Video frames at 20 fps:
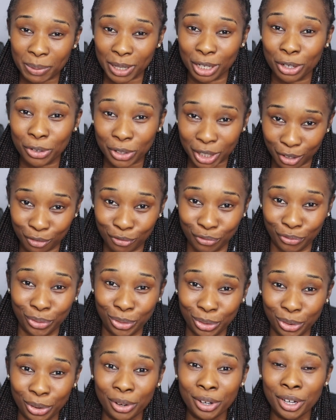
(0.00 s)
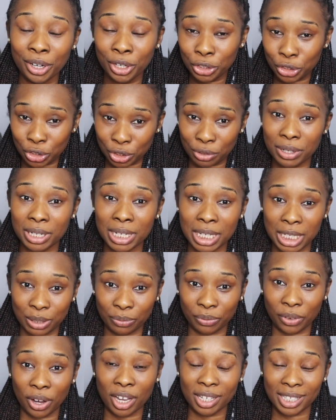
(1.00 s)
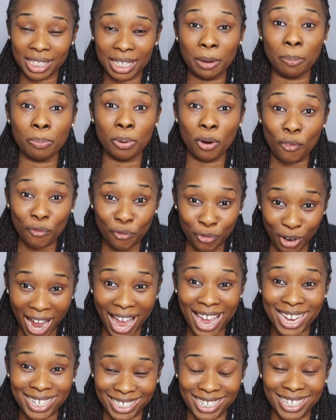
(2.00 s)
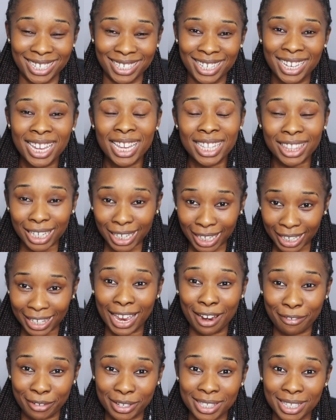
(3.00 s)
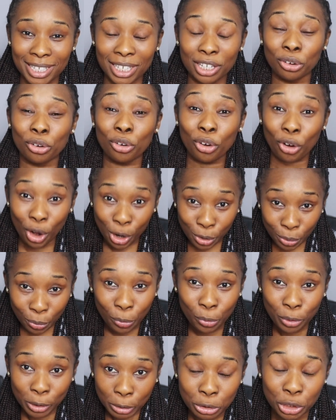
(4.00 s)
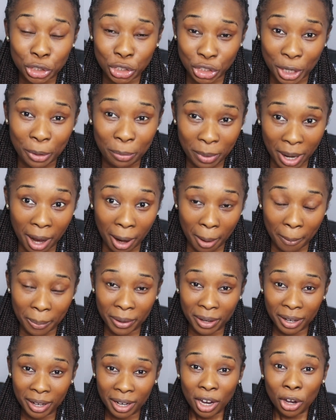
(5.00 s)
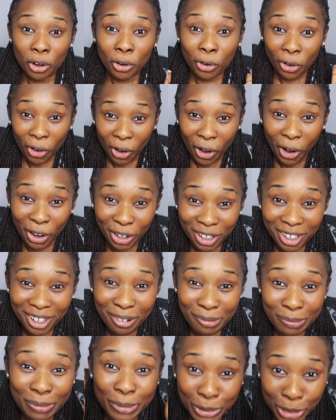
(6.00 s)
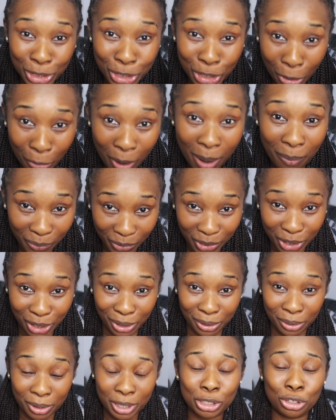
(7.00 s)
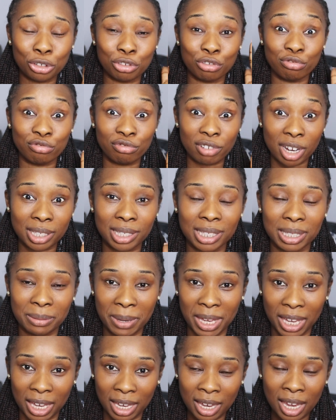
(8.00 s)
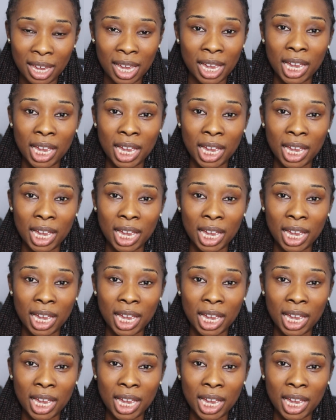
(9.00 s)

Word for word: been looking for during this fast. He provided the clarity. God will show up. God will show up for you. Trust me.